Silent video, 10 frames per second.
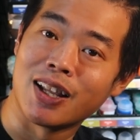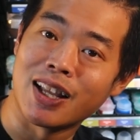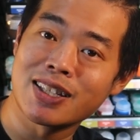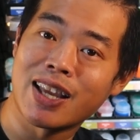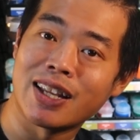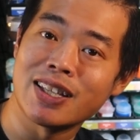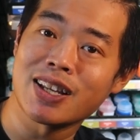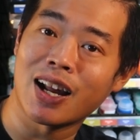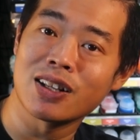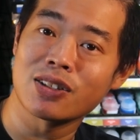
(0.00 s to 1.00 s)
Let's get
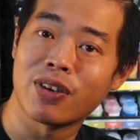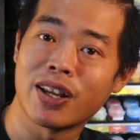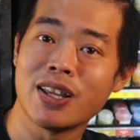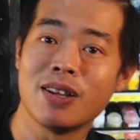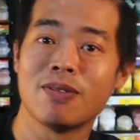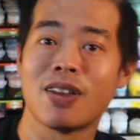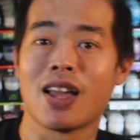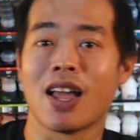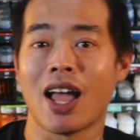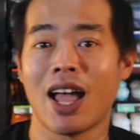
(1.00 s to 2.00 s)
these colors ready
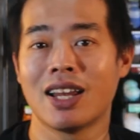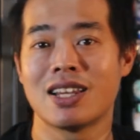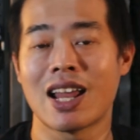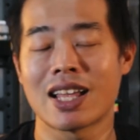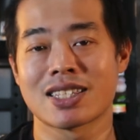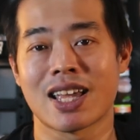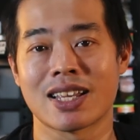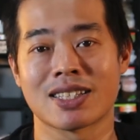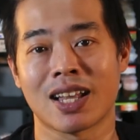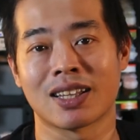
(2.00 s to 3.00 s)
and let's
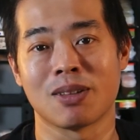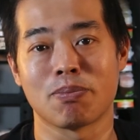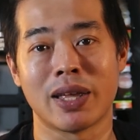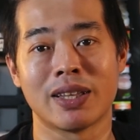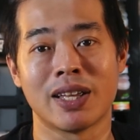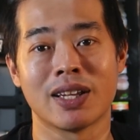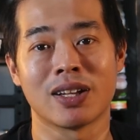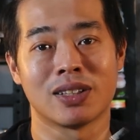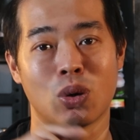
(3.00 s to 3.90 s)
get started painting